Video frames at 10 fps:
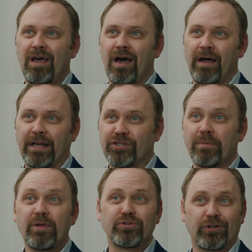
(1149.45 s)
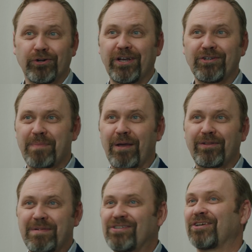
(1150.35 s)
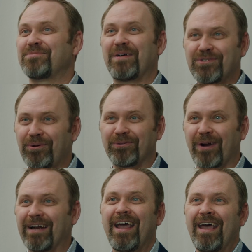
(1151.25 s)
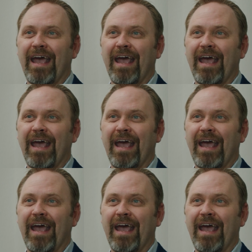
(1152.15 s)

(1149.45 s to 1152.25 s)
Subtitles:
And some of those learnings may only be 6 months old, right?